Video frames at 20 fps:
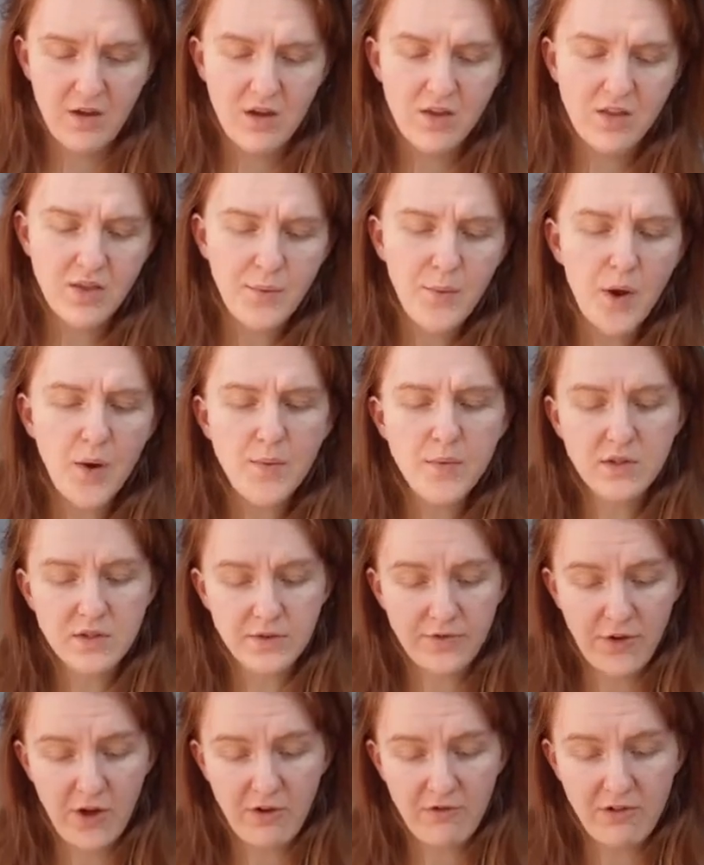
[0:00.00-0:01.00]
The moment of
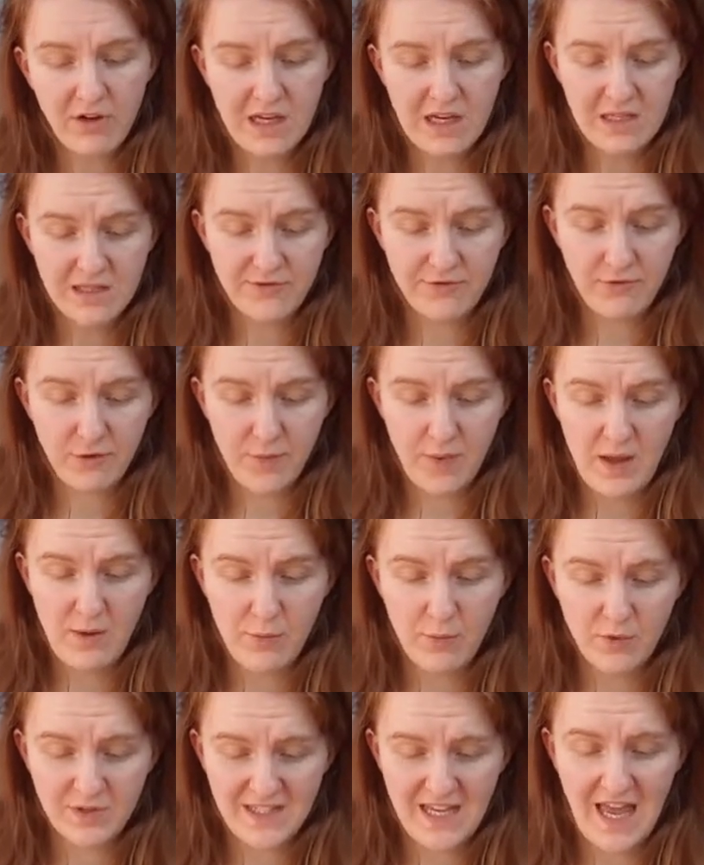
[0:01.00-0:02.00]
her release from
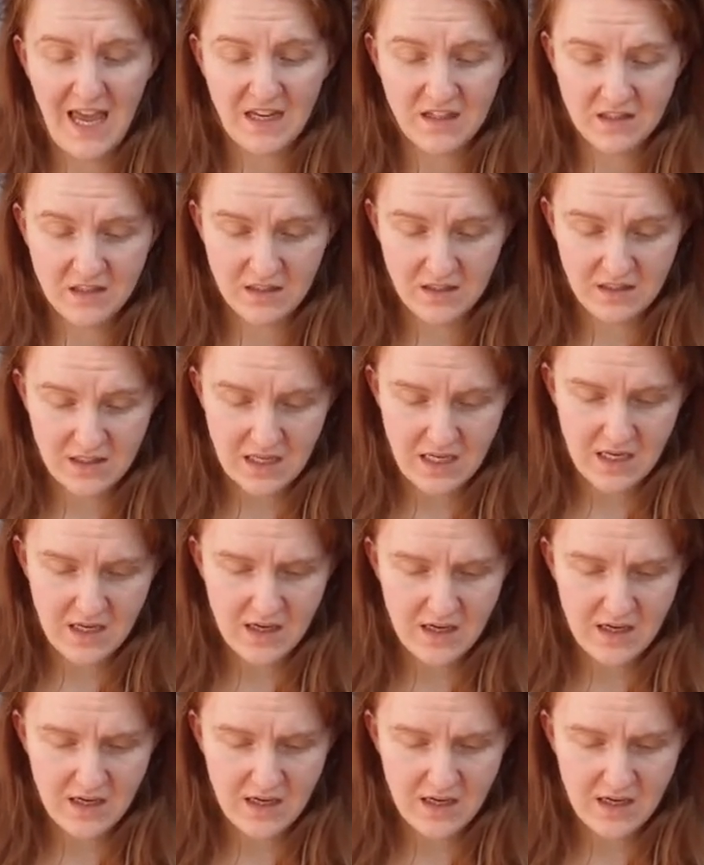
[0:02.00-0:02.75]
him was ecstasy.